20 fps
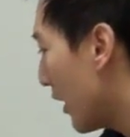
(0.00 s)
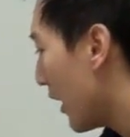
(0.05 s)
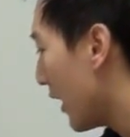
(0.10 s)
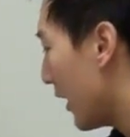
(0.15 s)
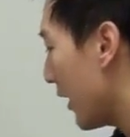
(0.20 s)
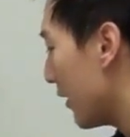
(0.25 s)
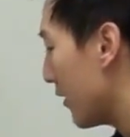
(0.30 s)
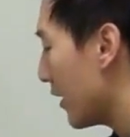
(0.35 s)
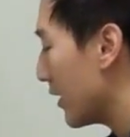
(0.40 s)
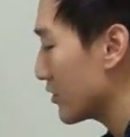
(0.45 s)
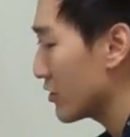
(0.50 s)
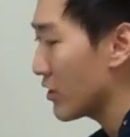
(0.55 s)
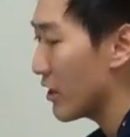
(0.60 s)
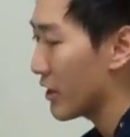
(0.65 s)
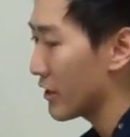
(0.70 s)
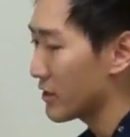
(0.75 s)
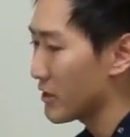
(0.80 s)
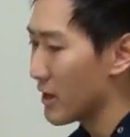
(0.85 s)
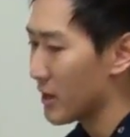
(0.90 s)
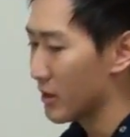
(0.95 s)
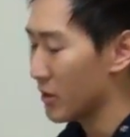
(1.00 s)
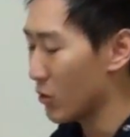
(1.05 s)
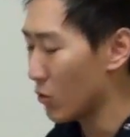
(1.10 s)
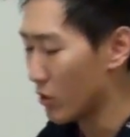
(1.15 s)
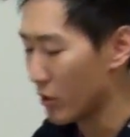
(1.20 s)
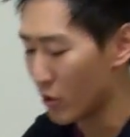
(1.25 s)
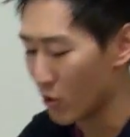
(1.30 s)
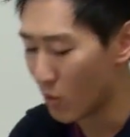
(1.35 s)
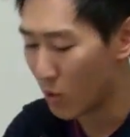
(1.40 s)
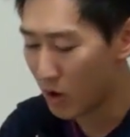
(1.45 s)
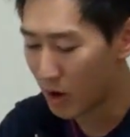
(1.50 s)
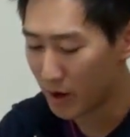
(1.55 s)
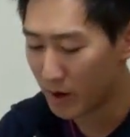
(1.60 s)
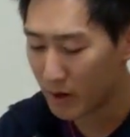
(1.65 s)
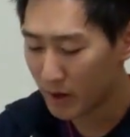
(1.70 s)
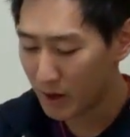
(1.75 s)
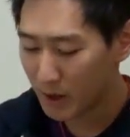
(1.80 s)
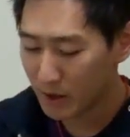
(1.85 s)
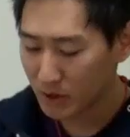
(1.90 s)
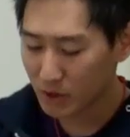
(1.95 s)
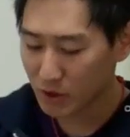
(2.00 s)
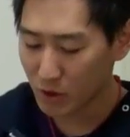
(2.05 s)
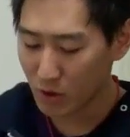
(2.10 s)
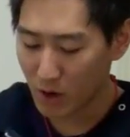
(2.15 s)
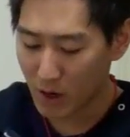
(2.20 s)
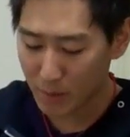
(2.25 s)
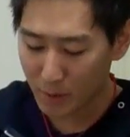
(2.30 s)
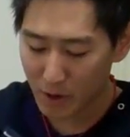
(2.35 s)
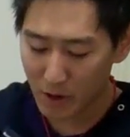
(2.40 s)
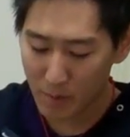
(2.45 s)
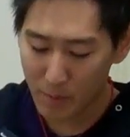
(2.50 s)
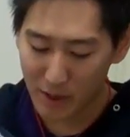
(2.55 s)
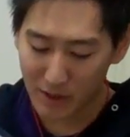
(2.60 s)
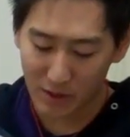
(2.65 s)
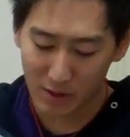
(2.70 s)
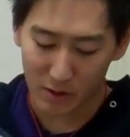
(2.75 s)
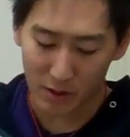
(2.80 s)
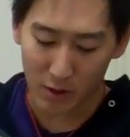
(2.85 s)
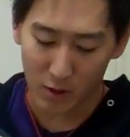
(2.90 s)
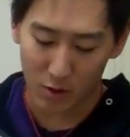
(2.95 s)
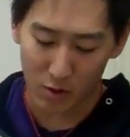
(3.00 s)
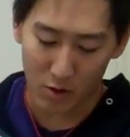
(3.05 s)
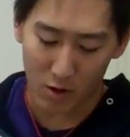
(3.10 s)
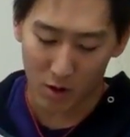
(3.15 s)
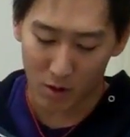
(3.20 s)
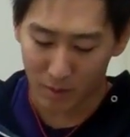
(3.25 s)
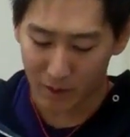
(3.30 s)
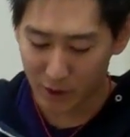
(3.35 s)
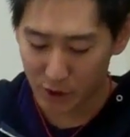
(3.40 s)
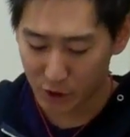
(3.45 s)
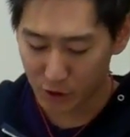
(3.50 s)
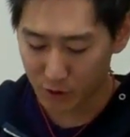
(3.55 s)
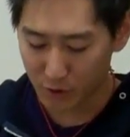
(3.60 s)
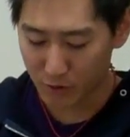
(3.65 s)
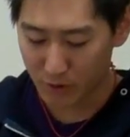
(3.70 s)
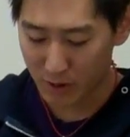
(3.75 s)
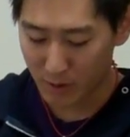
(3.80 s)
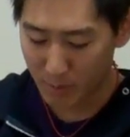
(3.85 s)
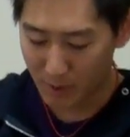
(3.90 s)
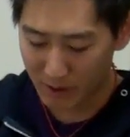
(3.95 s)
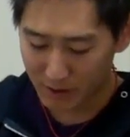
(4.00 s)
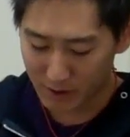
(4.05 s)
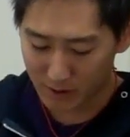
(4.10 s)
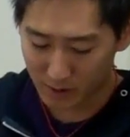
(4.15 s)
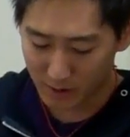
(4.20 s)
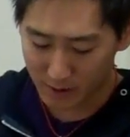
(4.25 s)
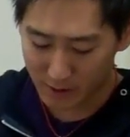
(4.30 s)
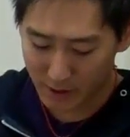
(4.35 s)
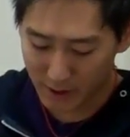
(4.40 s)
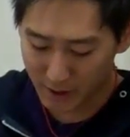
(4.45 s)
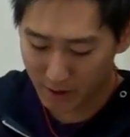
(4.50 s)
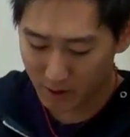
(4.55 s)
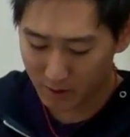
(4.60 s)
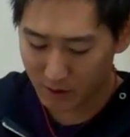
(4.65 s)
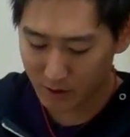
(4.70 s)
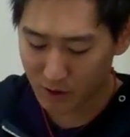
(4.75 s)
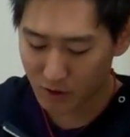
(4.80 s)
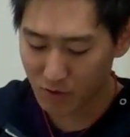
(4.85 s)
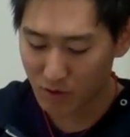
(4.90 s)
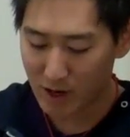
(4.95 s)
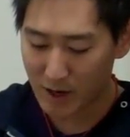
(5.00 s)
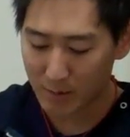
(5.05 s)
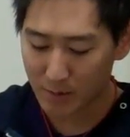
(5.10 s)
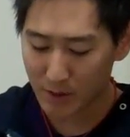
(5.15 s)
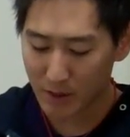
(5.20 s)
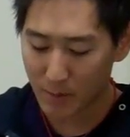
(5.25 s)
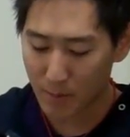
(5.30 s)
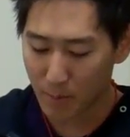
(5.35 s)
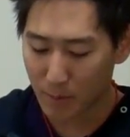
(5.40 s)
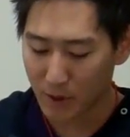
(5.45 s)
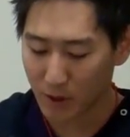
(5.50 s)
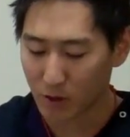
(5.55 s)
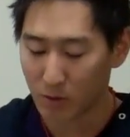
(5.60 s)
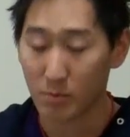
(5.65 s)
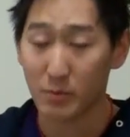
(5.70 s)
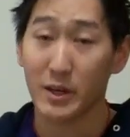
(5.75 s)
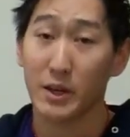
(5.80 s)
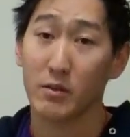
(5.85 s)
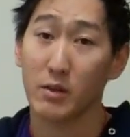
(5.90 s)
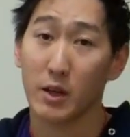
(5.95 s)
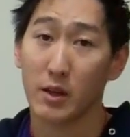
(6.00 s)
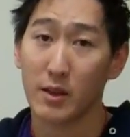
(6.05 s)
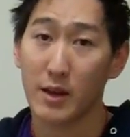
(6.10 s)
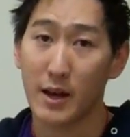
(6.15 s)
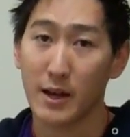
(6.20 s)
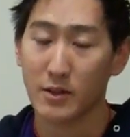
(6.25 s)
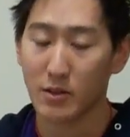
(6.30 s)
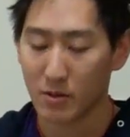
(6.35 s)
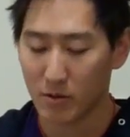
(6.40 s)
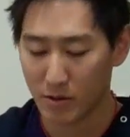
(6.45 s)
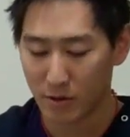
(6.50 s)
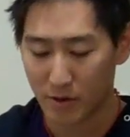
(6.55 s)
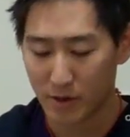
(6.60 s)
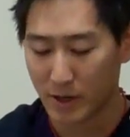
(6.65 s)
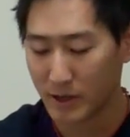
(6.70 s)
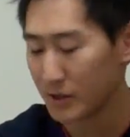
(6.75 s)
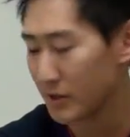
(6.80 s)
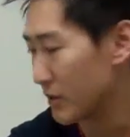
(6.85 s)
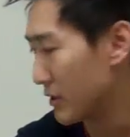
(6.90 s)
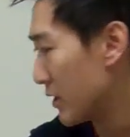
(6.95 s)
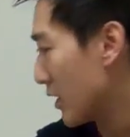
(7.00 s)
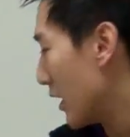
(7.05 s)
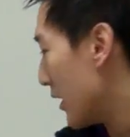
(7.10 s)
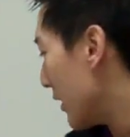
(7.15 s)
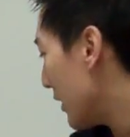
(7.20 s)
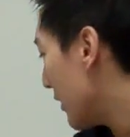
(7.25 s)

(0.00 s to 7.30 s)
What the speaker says: and that's not exactly what you want. So I'm going to basically go to all my shoes and basically take all these straps and buckle them down like that so they're nice and tight.